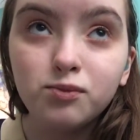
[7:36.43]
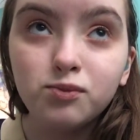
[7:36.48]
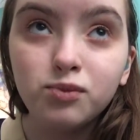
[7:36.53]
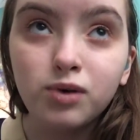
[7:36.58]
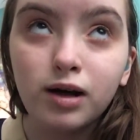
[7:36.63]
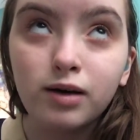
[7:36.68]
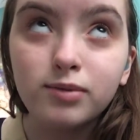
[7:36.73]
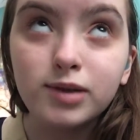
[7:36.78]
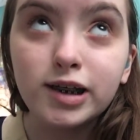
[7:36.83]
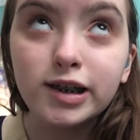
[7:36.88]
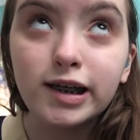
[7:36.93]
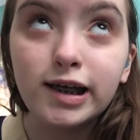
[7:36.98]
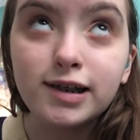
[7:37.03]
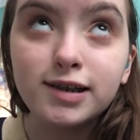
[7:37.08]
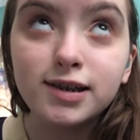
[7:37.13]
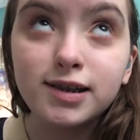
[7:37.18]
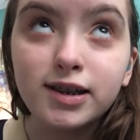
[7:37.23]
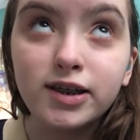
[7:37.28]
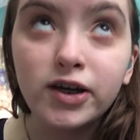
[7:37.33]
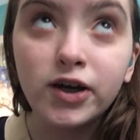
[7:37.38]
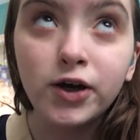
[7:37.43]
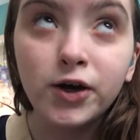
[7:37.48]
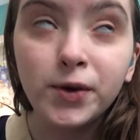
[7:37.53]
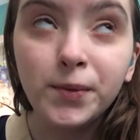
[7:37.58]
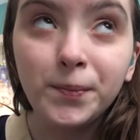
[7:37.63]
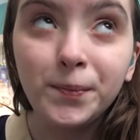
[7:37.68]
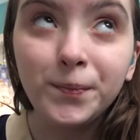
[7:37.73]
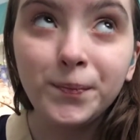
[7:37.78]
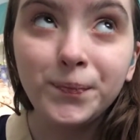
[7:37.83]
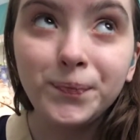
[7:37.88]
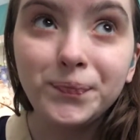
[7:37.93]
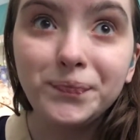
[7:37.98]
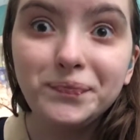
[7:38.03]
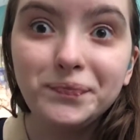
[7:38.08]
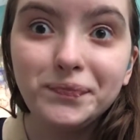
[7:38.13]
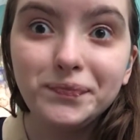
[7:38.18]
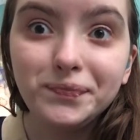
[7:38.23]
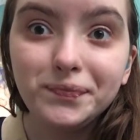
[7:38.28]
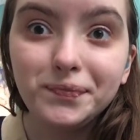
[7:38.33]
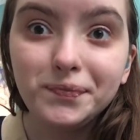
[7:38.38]
Probably next year.
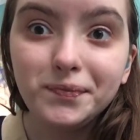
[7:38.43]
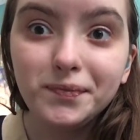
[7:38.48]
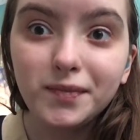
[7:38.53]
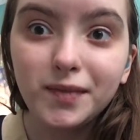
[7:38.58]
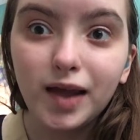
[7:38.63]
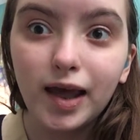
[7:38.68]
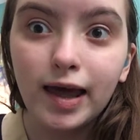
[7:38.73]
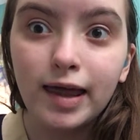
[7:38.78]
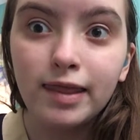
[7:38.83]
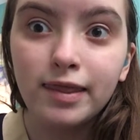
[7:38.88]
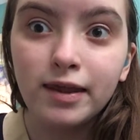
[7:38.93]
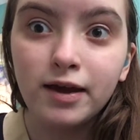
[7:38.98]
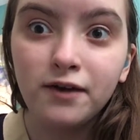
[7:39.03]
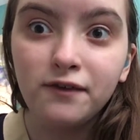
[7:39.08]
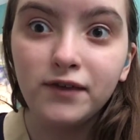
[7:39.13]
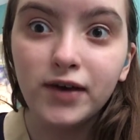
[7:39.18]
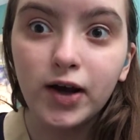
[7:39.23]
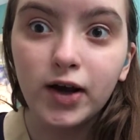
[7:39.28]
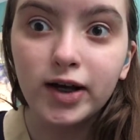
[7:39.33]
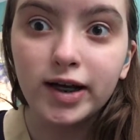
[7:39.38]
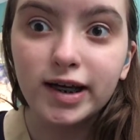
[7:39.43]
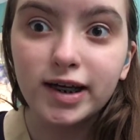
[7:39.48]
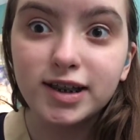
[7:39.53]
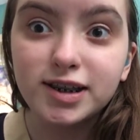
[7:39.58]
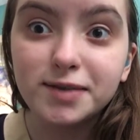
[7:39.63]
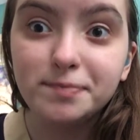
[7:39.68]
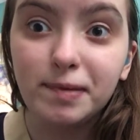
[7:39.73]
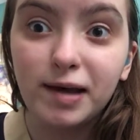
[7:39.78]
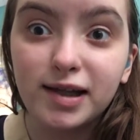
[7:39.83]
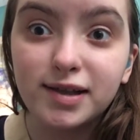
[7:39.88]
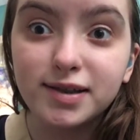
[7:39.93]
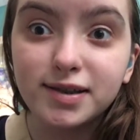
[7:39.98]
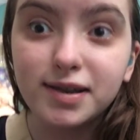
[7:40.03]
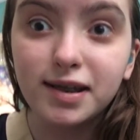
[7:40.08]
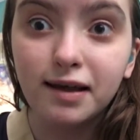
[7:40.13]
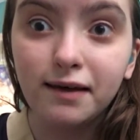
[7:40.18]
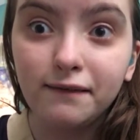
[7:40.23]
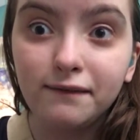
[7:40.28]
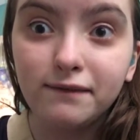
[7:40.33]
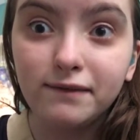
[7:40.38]
And they're very
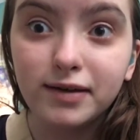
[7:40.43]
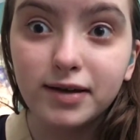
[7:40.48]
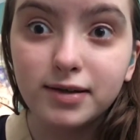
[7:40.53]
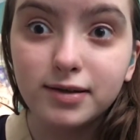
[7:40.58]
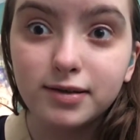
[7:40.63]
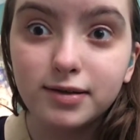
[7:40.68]
expensive.